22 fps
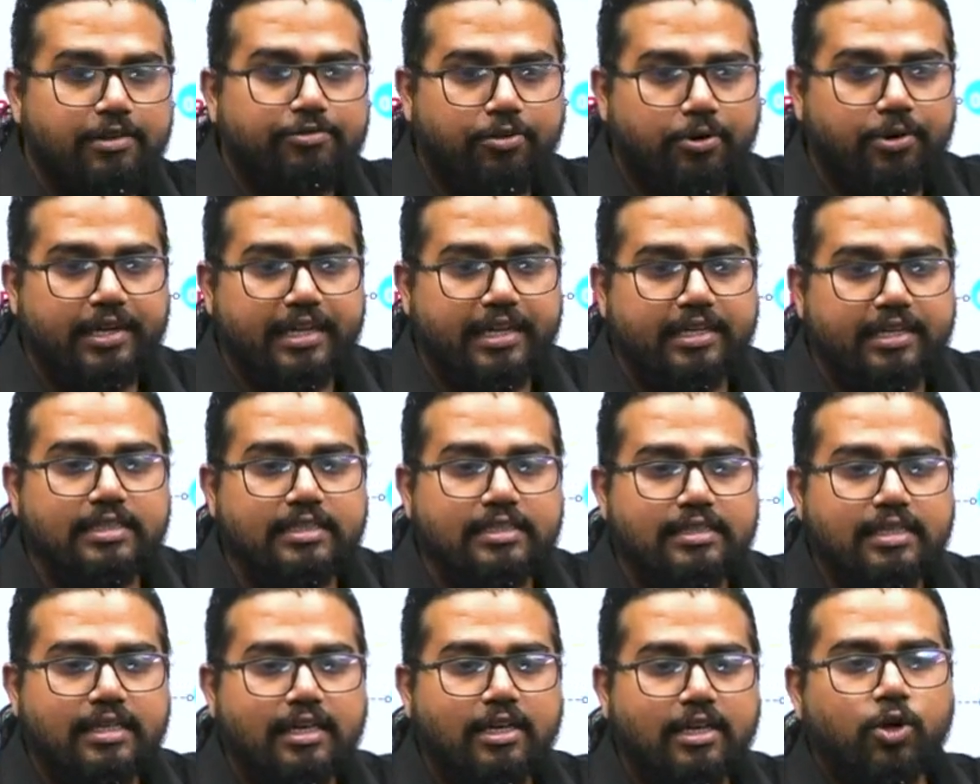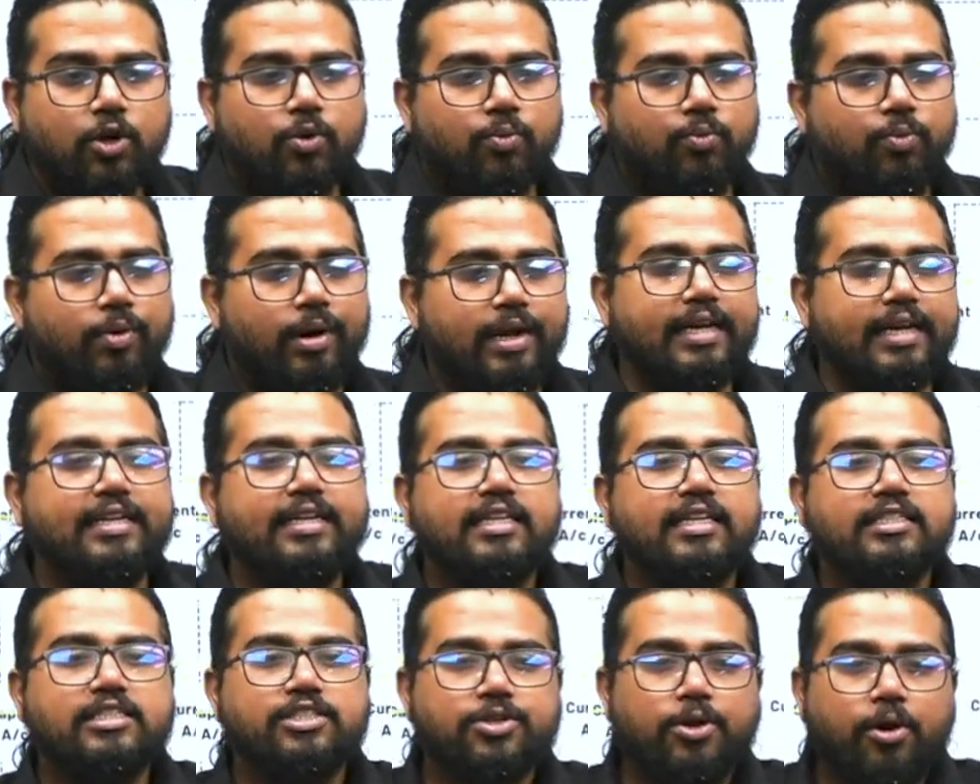for years, why India
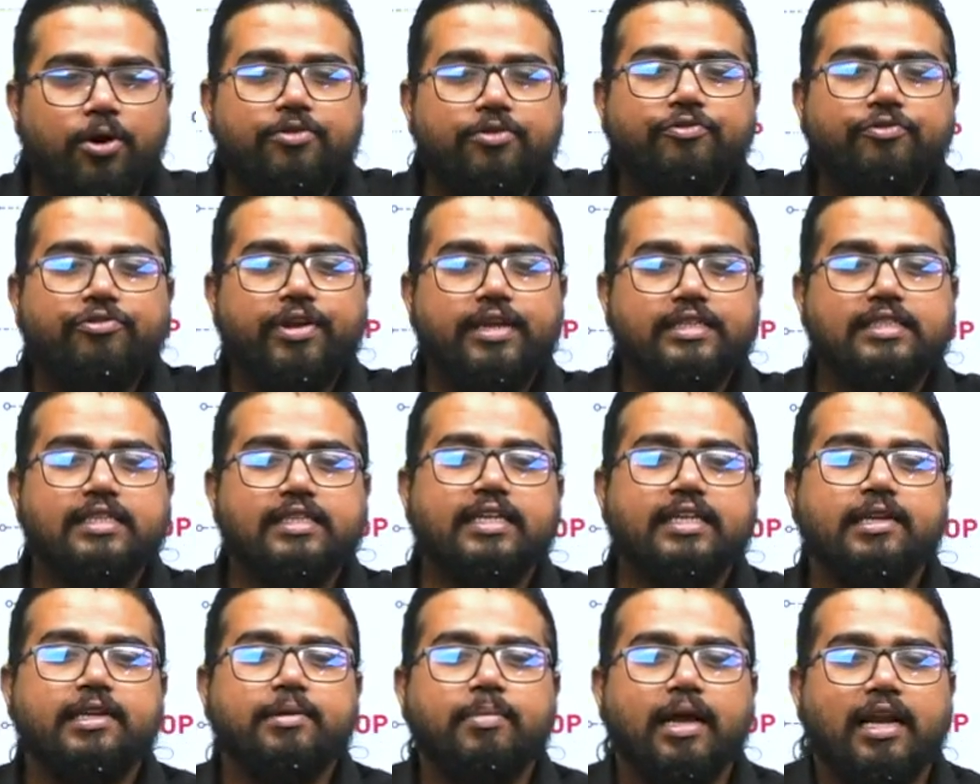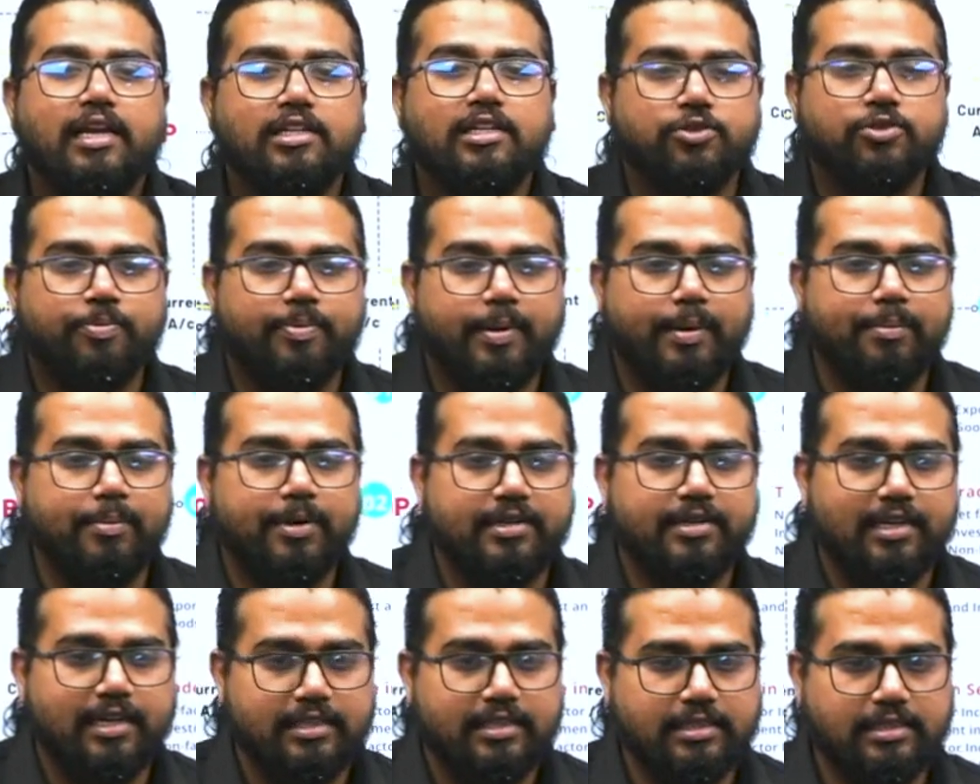is not facing any balance of payment
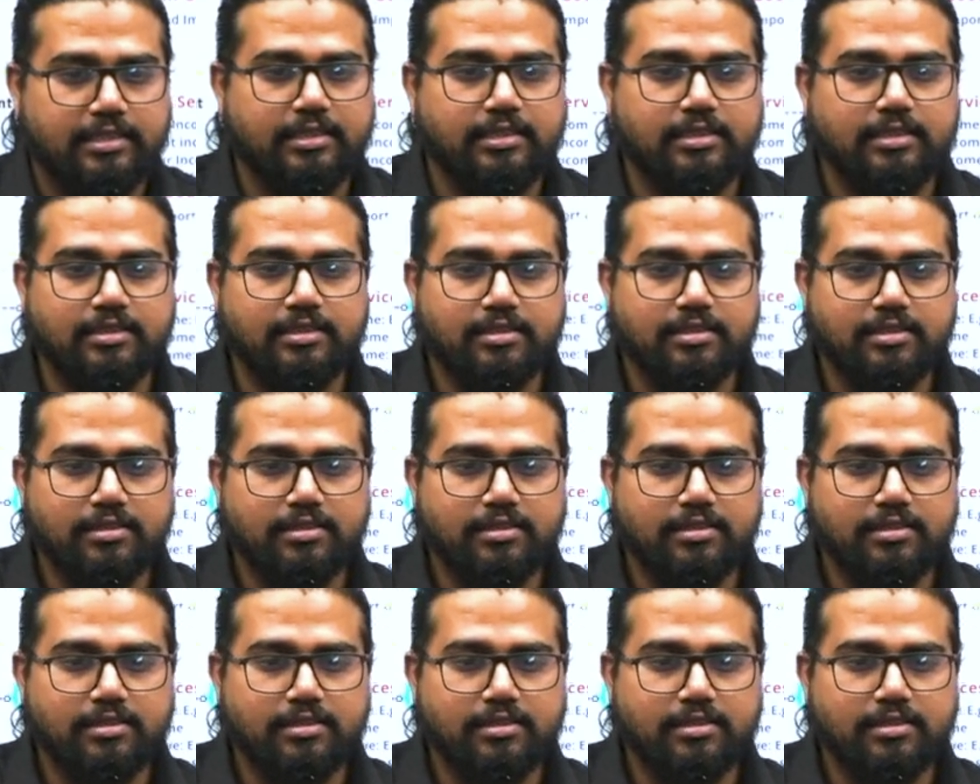crisis?